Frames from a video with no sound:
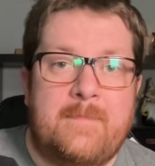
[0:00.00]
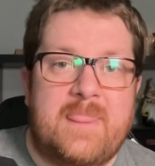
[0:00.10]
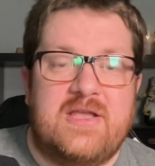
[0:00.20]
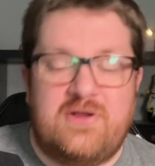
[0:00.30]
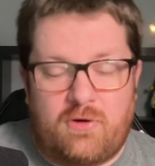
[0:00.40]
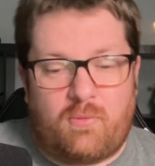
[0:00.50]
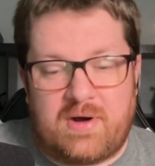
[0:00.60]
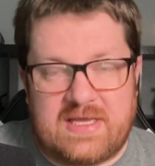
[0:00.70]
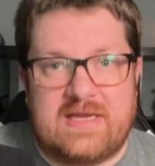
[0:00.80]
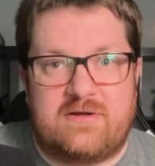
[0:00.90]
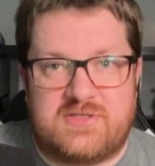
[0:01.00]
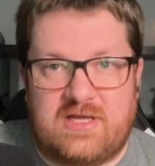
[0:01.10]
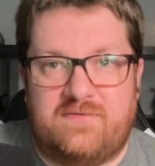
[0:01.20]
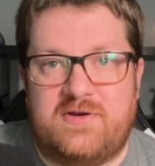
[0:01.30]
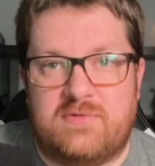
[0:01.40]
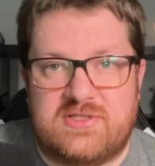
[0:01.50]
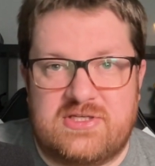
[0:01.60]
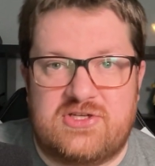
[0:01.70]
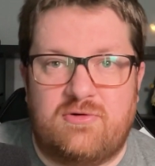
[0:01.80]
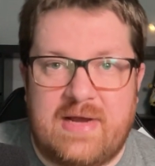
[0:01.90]
You don't want to get yourself into a
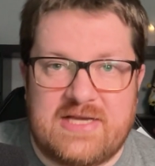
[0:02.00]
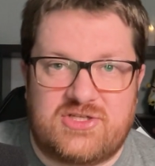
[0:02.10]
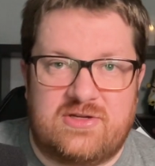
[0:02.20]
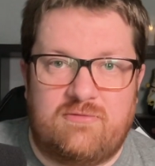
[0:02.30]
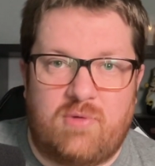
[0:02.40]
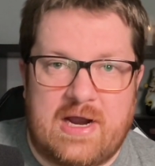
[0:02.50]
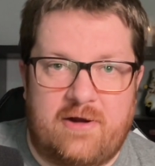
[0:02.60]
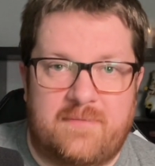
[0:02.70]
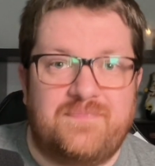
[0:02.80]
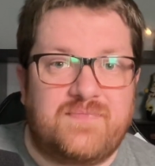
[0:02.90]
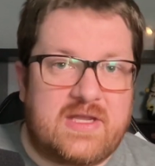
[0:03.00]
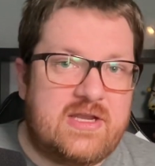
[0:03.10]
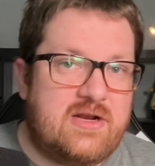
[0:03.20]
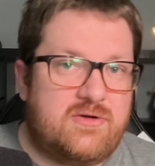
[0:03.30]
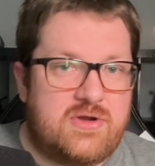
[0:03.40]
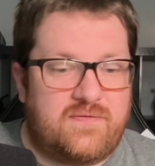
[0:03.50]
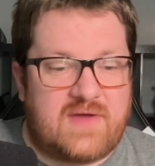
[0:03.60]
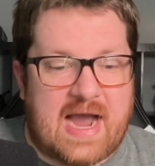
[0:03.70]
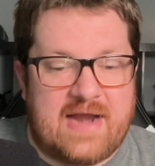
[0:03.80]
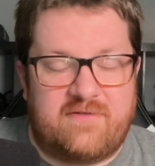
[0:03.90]
situation where, you've
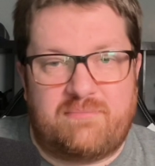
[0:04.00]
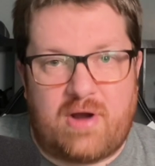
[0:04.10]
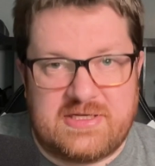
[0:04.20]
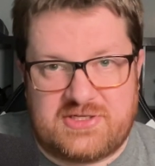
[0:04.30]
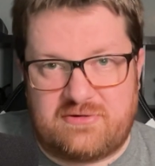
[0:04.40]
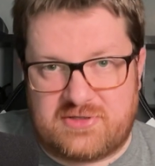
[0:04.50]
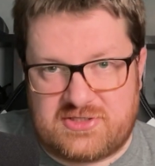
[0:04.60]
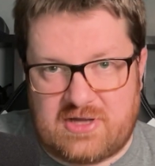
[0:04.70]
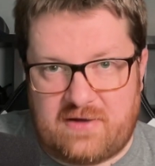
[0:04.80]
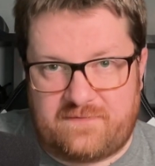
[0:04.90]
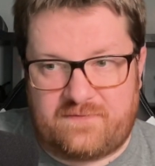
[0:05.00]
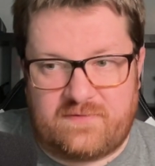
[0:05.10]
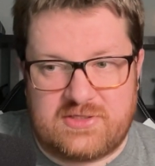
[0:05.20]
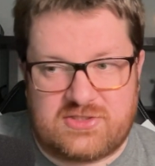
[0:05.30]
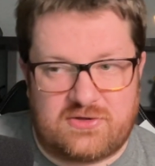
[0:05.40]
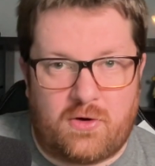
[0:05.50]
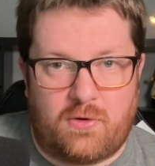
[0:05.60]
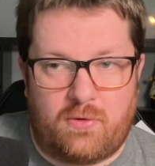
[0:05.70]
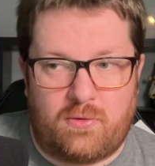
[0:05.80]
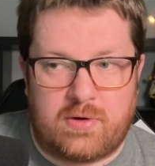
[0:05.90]
kind of priced your stuff
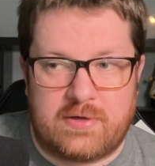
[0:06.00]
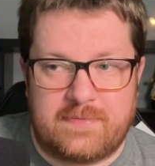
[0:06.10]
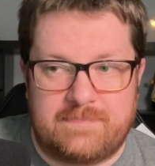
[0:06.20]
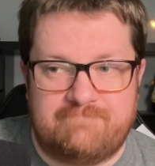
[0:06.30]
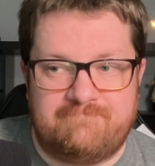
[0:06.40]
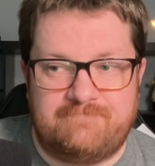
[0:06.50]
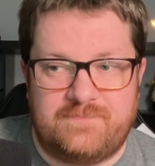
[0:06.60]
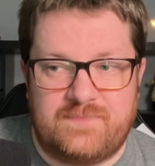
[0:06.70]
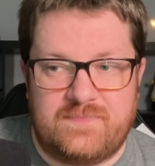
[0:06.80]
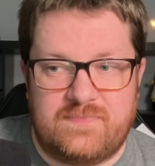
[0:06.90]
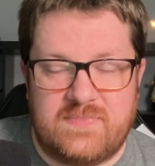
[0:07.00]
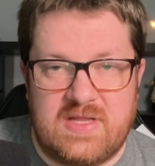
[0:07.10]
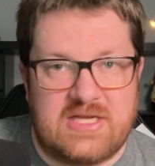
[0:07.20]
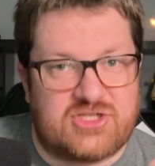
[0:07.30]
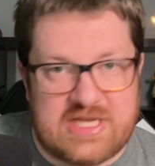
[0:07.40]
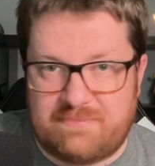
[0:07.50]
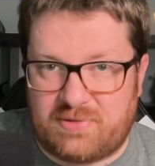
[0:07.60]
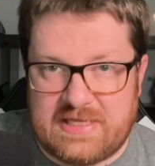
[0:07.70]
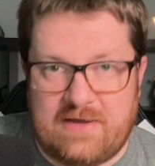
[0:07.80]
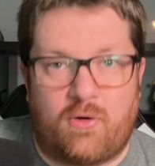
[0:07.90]
so
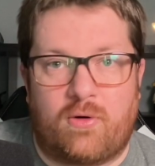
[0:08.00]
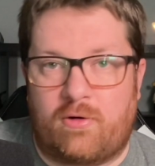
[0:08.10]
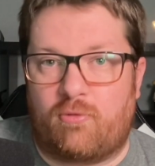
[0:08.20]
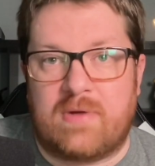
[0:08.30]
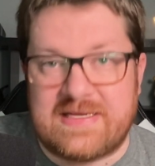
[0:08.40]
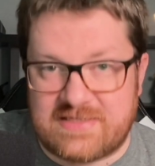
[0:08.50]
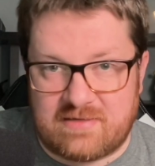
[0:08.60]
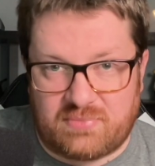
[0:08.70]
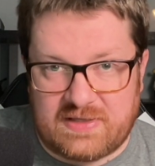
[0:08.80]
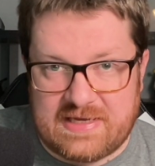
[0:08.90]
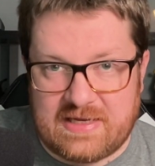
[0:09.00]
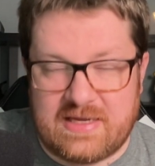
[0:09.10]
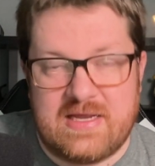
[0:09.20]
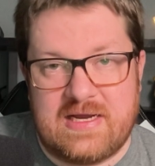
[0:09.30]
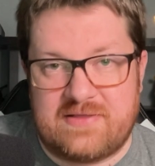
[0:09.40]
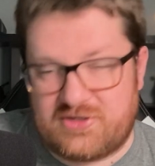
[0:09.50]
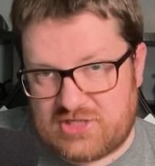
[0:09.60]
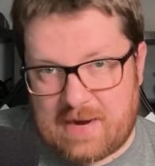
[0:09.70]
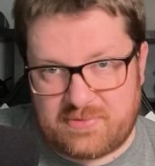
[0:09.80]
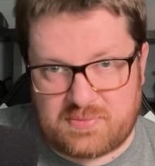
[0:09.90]
cheaply or reasonably in the
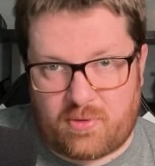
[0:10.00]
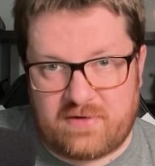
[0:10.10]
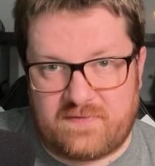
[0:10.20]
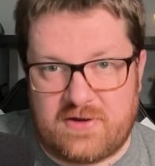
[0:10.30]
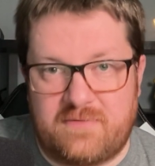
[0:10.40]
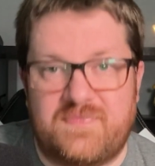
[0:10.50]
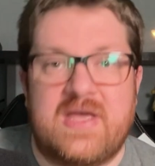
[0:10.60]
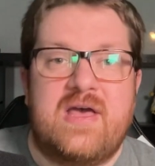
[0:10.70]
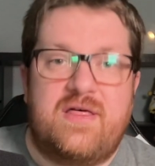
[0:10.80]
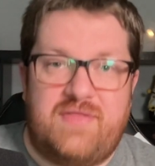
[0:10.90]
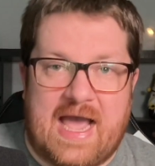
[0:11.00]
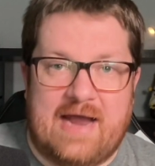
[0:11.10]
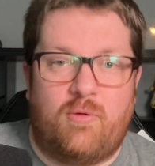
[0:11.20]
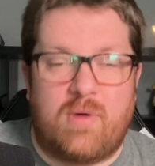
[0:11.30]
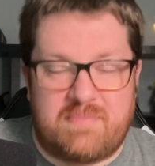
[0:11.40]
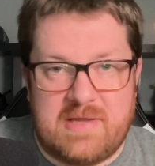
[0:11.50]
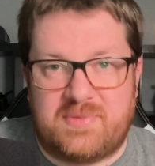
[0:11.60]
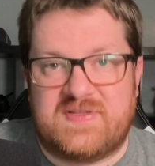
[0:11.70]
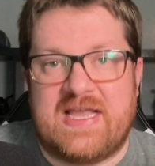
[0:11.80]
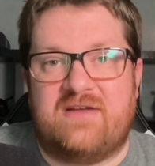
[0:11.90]
shopper's point of view, that when people
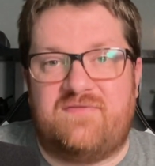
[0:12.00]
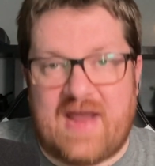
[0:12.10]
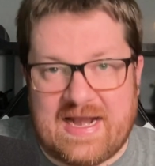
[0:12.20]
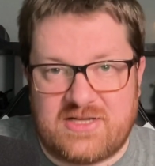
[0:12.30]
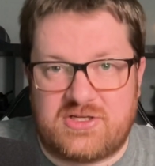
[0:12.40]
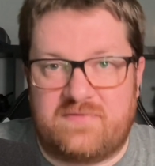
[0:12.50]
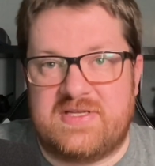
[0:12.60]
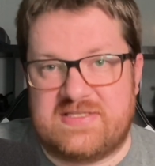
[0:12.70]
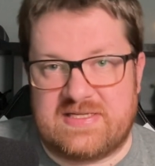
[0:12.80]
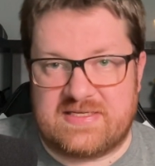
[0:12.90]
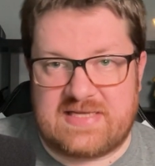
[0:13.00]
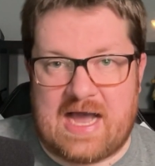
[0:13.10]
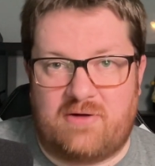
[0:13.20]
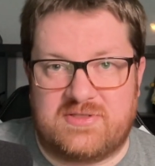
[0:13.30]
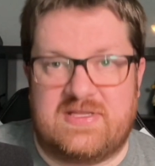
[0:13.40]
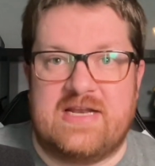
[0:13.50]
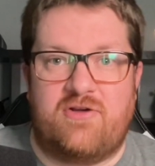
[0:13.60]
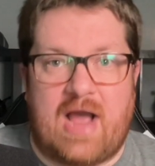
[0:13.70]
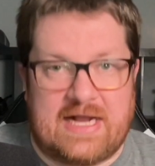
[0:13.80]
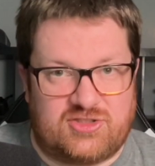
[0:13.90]
take advantage of these discounts, that
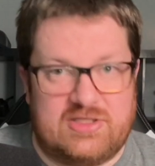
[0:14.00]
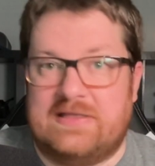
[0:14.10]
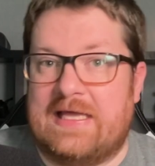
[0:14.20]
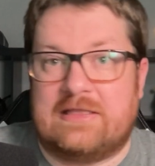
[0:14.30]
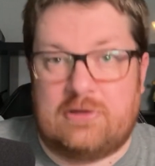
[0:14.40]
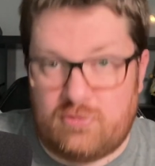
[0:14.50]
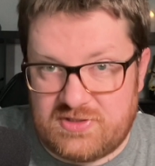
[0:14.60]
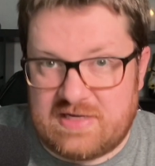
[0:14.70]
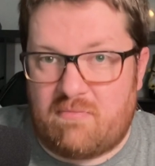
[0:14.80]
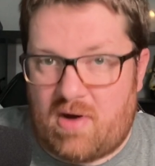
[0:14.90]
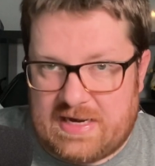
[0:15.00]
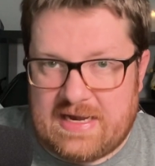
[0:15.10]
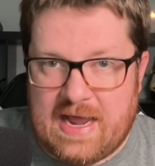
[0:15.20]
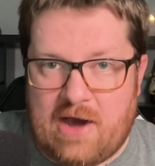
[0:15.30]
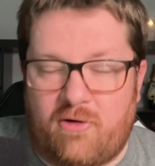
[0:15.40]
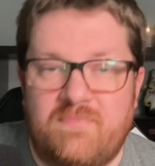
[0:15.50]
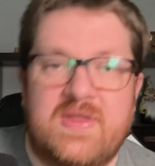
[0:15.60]
you're actually like losing money now.